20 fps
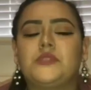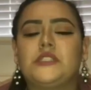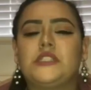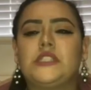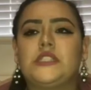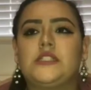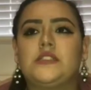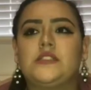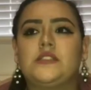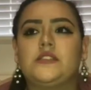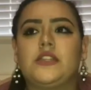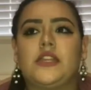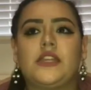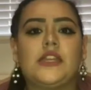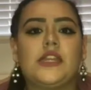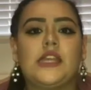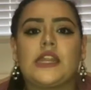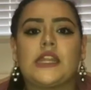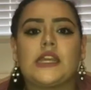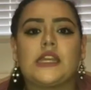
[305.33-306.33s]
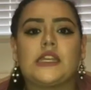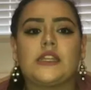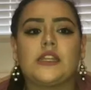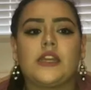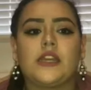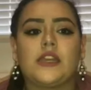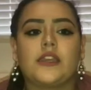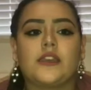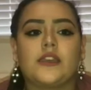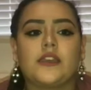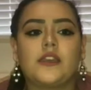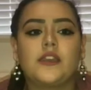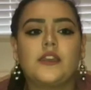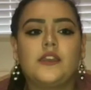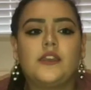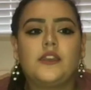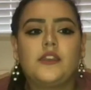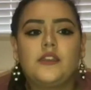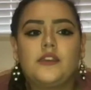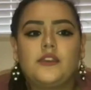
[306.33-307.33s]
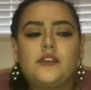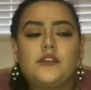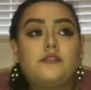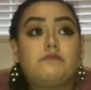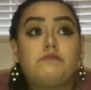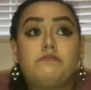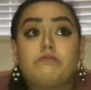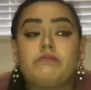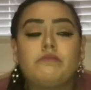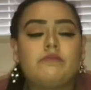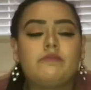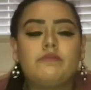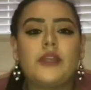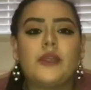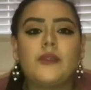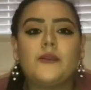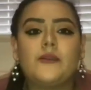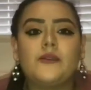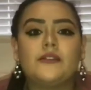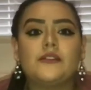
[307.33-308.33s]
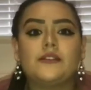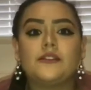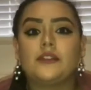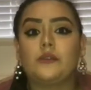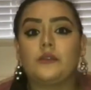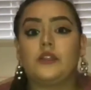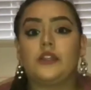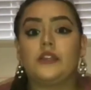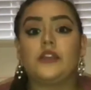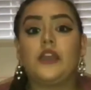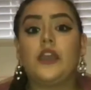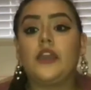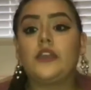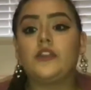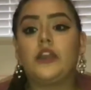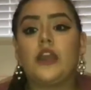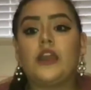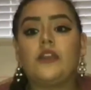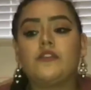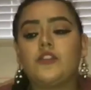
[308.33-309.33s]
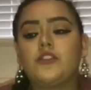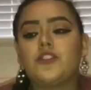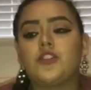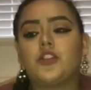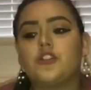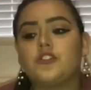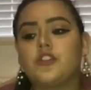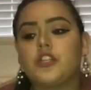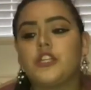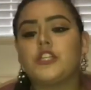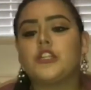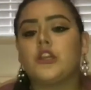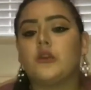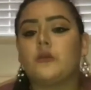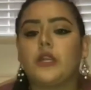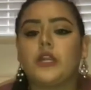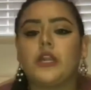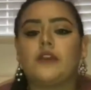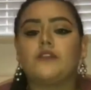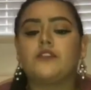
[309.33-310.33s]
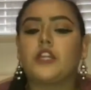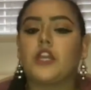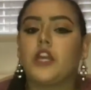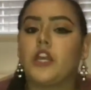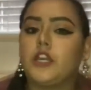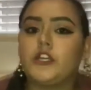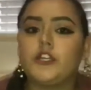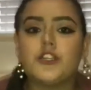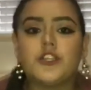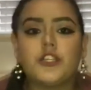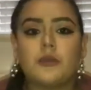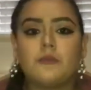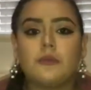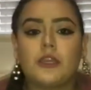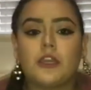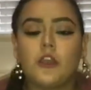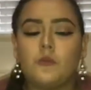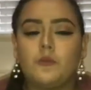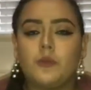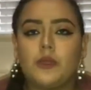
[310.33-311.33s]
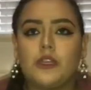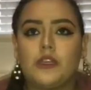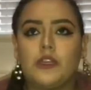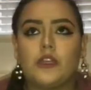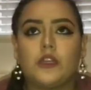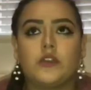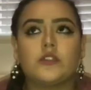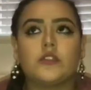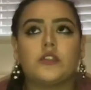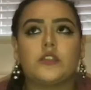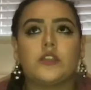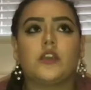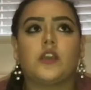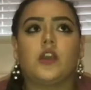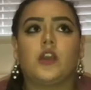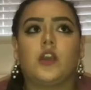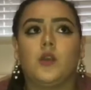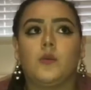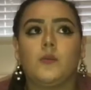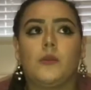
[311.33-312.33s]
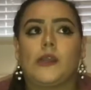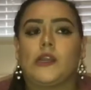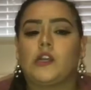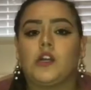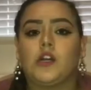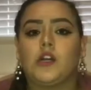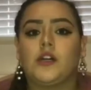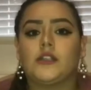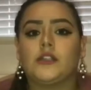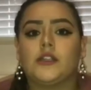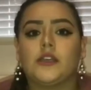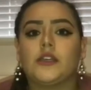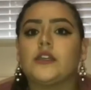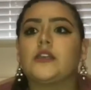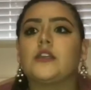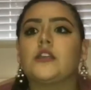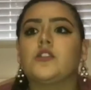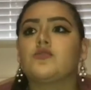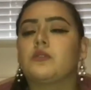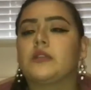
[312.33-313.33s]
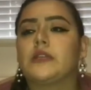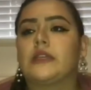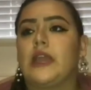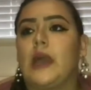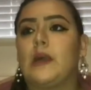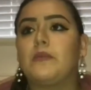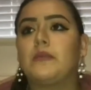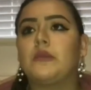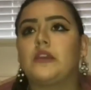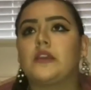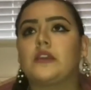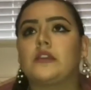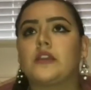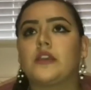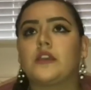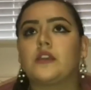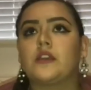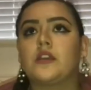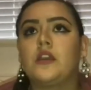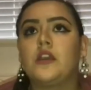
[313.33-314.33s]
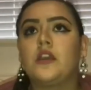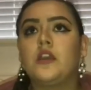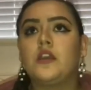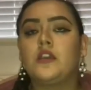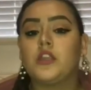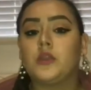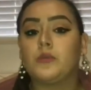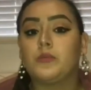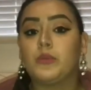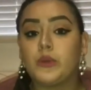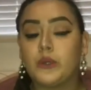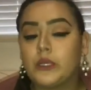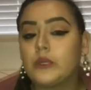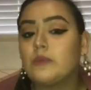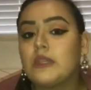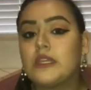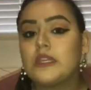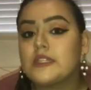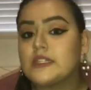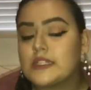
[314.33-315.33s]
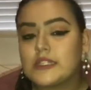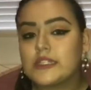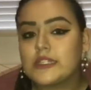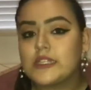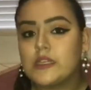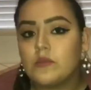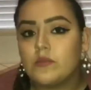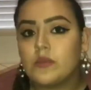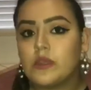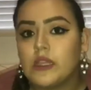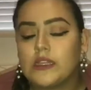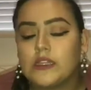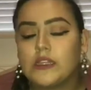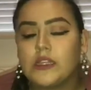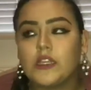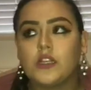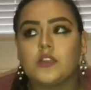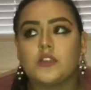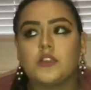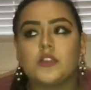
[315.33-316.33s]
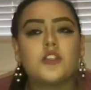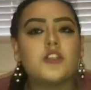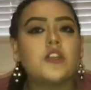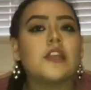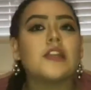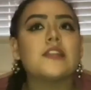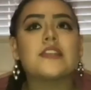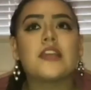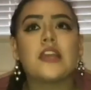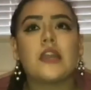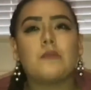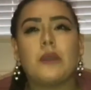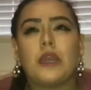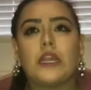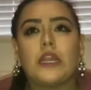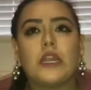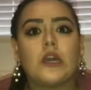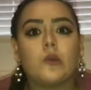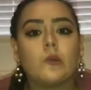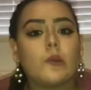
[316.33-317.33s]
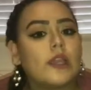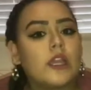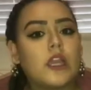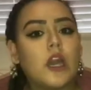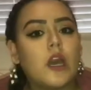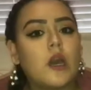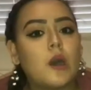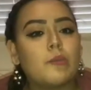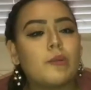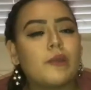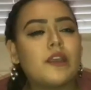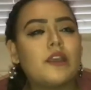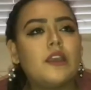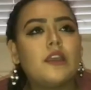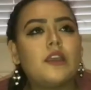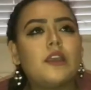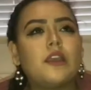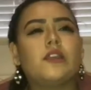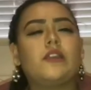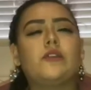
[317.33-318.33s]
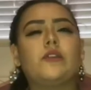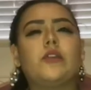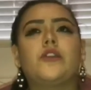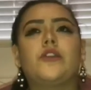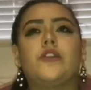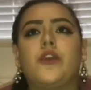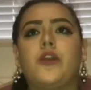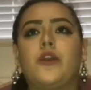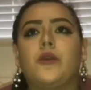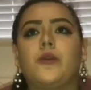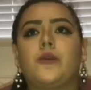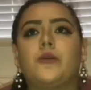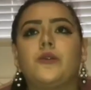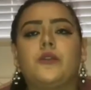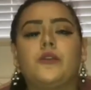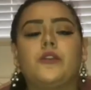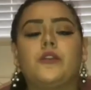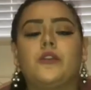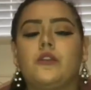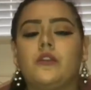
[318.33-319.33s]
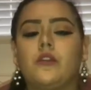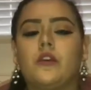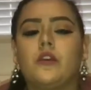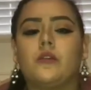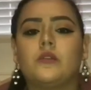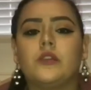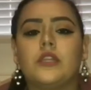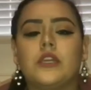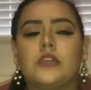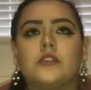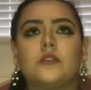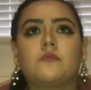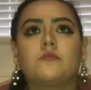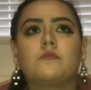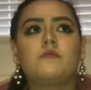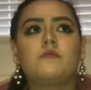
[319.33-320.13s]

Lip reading: anything. Like, they were like, yeah, you're having your surgery, so we're gonna have to cut your stomach open. And I was like, oh my god, like, it's really happening. Like, they're putting me to sleep. Like, there's a chance that I might not wake up. And they're like, no, no, no, no, no. Like,